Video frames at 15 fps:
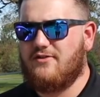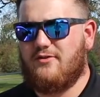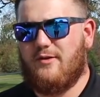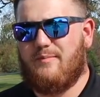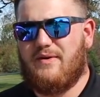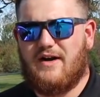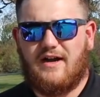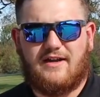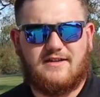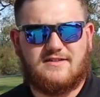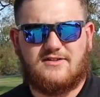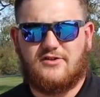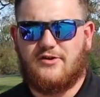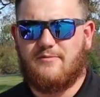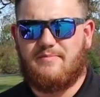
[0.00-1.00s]
through your pockets,
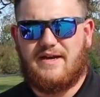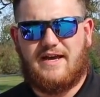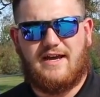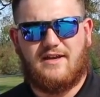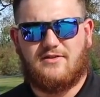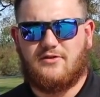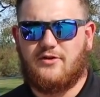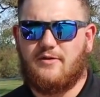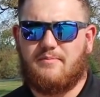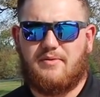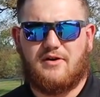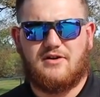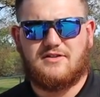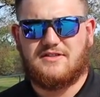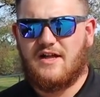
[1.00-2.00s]
through your bag, through your
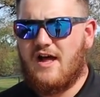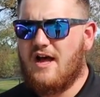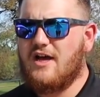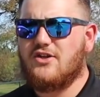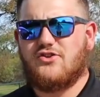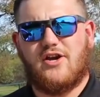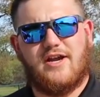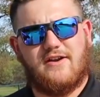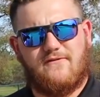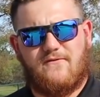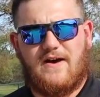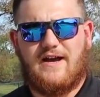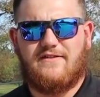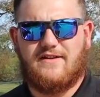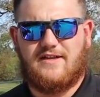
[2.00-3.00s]
purse, trying to
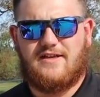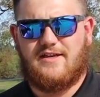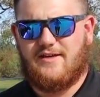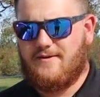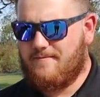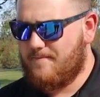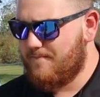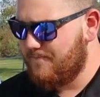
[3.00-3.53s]
find the key.